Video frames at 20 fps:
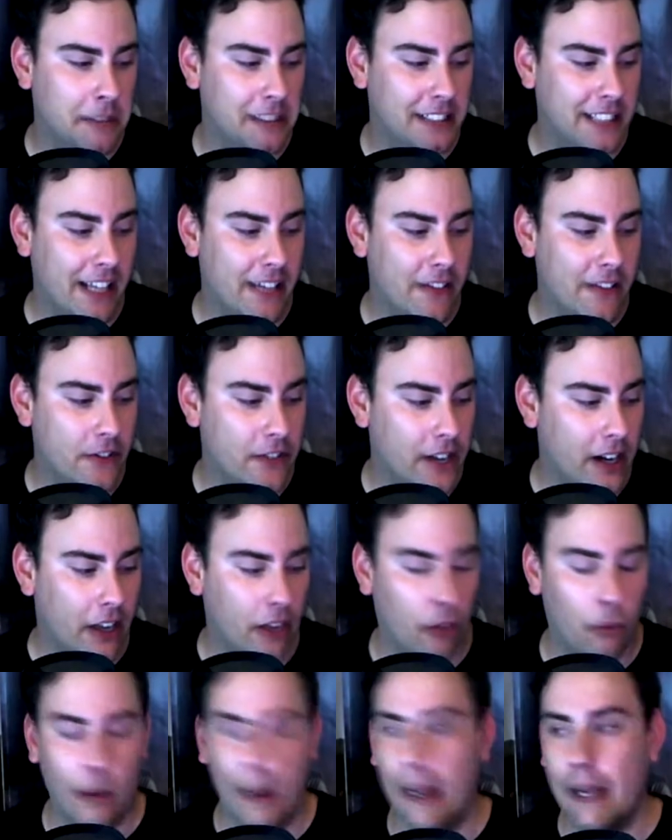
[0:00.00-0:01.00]
Let me just get this out
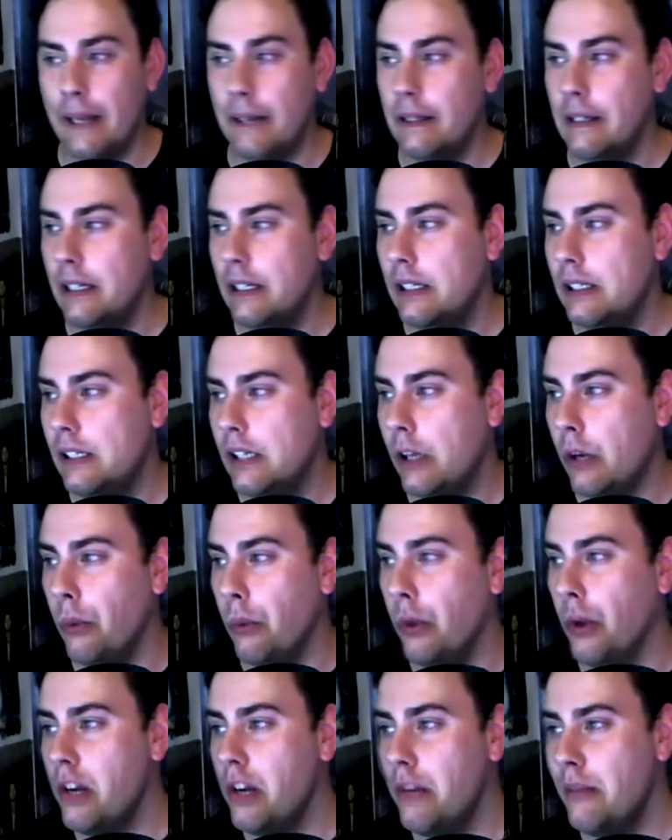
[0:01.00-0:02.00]
of the way.
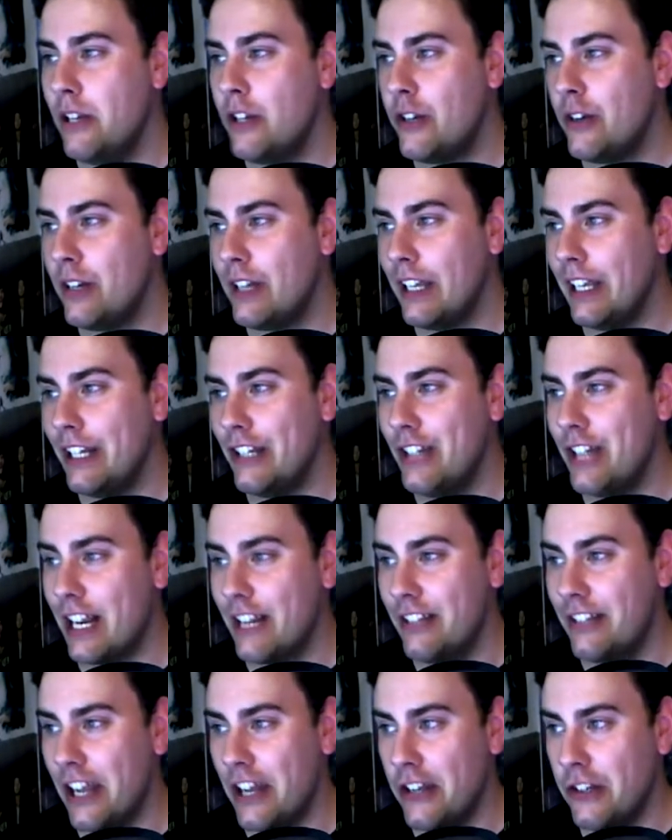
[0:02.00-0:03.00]
We're going to be drinking
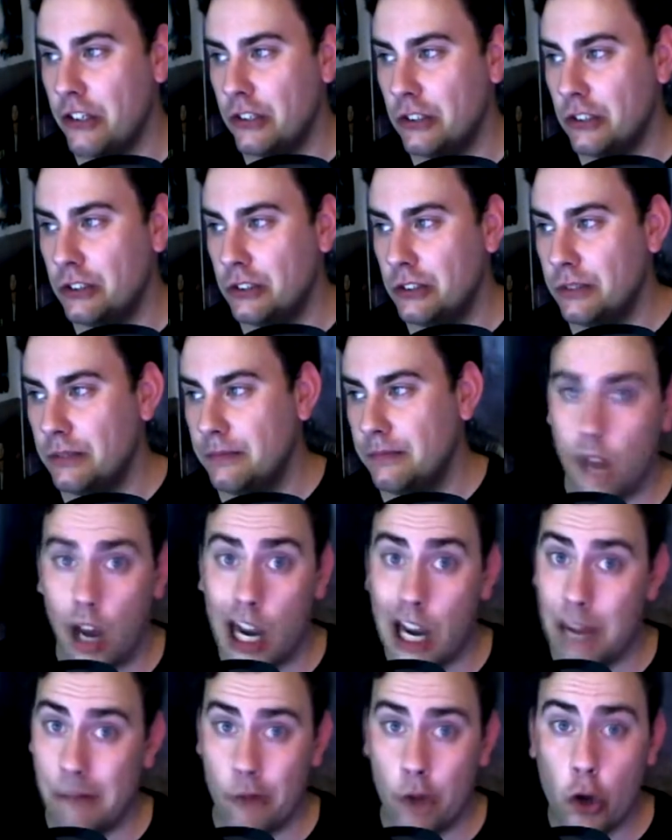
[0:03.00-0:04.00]
Jack Daniels.
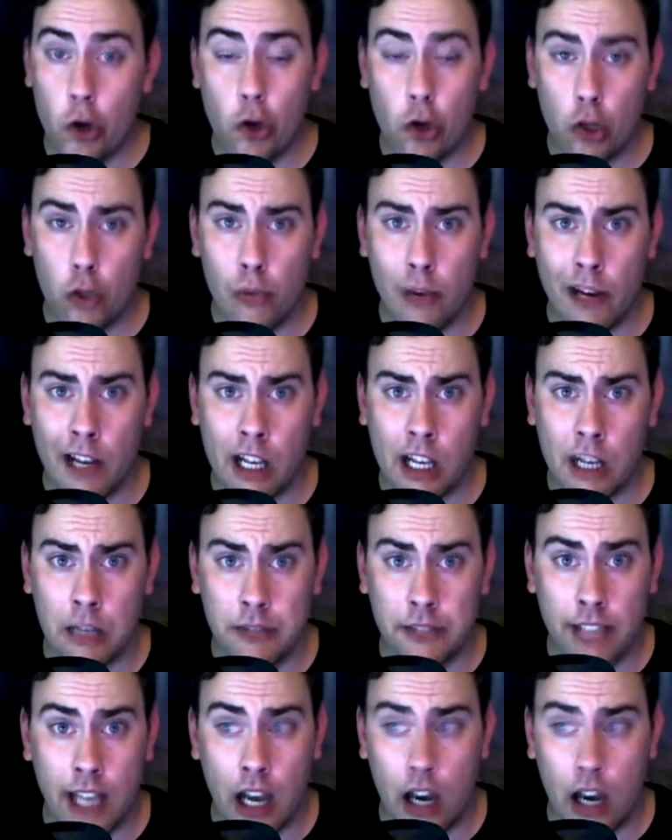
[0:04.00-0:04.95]
I am no good when it comes